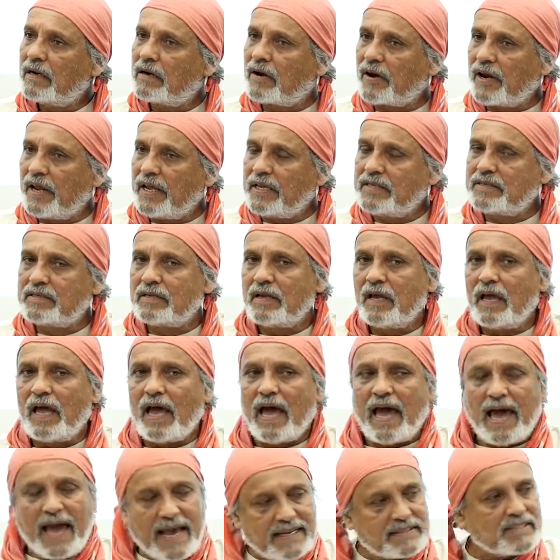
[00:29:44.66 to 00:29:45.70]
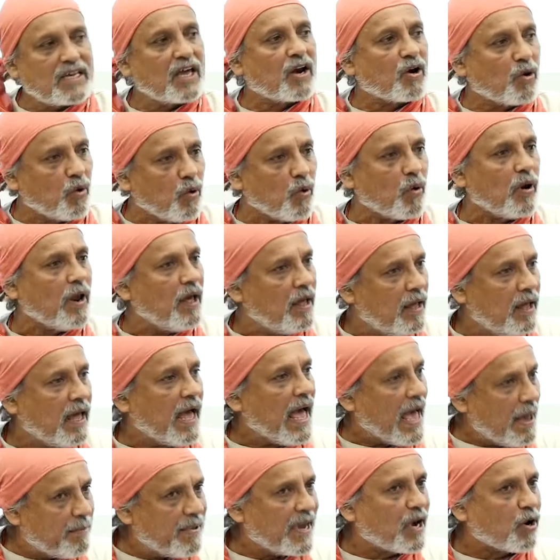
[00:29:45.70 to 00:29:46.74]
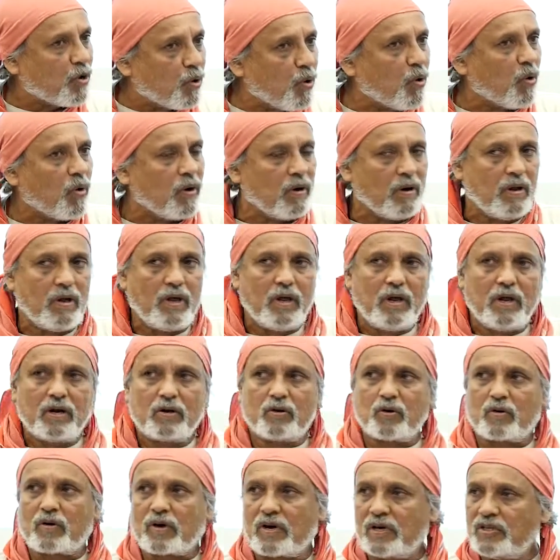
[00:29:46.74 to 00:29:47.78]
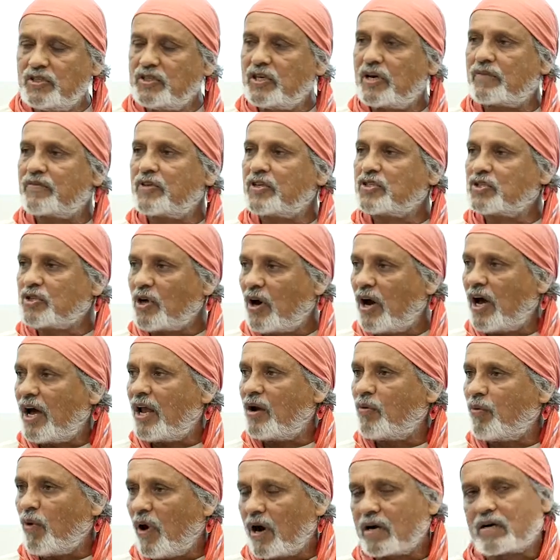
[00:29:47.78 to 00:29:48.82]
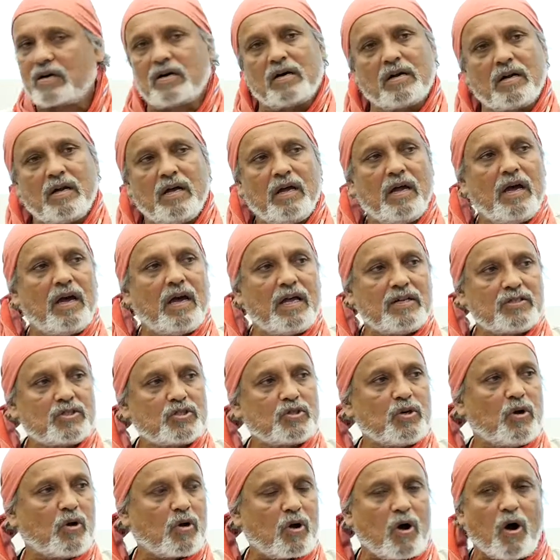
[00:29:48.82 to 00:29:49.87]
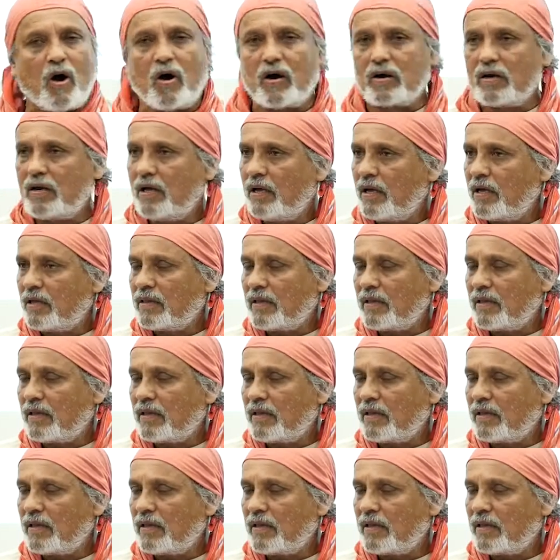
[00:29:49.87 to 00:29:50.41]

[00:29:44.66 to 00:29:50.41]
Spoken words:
trees have a role to conserve the soil, water, and so on.